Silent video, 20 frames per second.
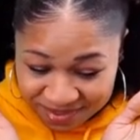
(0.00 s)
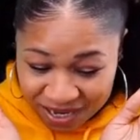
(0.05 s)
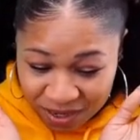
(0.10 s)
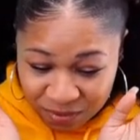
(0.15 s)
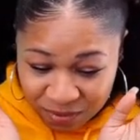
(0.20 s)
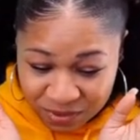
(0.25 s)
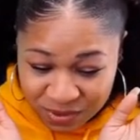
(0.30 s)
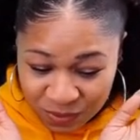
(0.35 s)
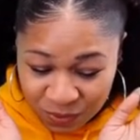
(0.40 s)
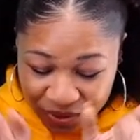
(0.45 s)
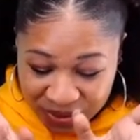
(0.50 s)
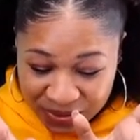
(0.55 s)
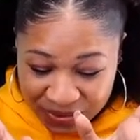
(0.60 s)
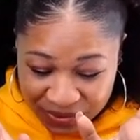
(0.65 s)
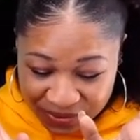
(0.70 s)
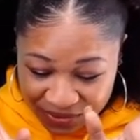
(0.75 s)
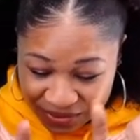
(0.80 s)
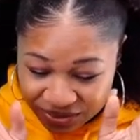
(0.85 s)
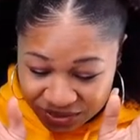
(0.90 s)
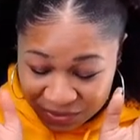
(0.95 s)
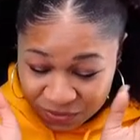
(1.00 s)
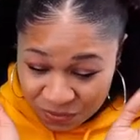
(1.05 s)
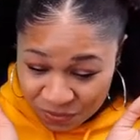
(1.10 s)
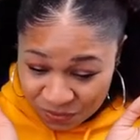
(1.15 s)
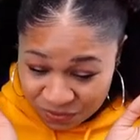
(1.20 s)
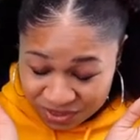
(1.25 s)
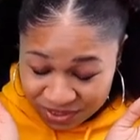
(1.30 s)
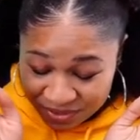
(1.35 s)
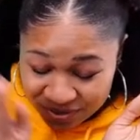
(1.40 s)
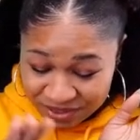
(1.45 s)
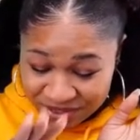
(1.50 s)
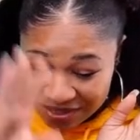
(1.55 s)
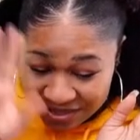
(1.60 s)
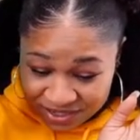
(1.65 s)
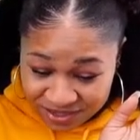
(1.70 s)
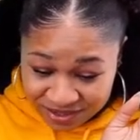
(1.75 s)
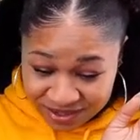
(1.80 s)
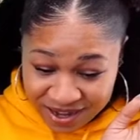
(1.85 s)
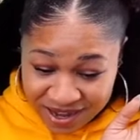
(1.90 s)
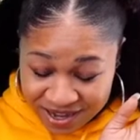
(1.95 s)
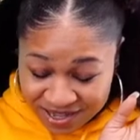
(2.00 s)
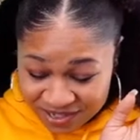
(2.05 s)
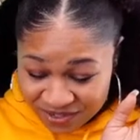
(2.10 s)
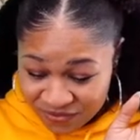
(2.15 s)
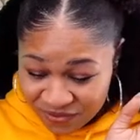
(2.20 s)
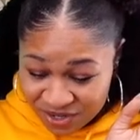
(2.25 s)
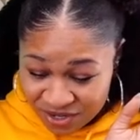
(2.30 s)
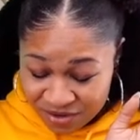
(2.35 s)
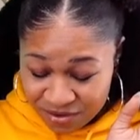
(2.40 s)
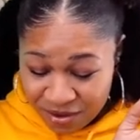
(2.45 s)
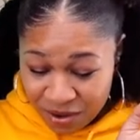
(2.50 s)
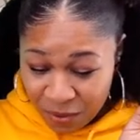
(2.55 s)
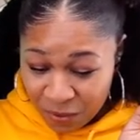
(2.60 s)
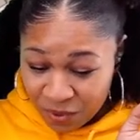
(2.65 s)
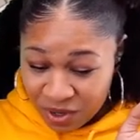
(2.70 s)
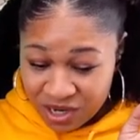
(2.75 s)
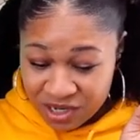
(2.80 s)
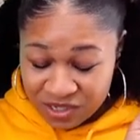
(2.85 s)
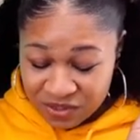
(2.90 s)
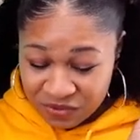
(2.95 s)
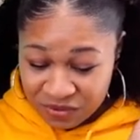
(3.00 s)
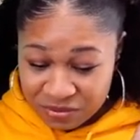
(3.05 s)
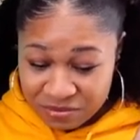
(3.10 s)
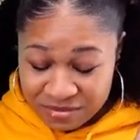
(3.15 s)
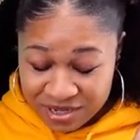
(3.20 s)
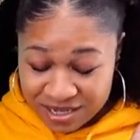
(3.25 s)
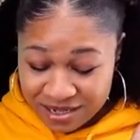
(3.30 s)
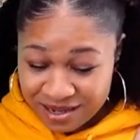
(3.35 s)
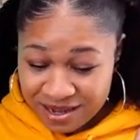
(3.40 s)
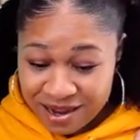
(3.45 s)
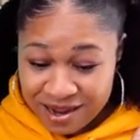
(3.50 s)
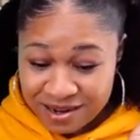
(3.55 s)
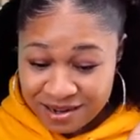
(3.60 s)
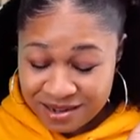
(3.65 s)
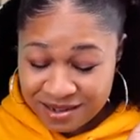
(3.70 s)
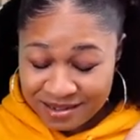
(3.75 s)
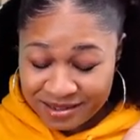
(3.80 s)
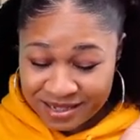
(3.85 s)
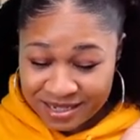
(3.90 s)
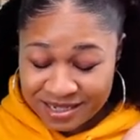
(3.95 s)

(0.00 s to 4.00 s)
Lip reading: That was weirder than the last video I watched from Meat Canyon.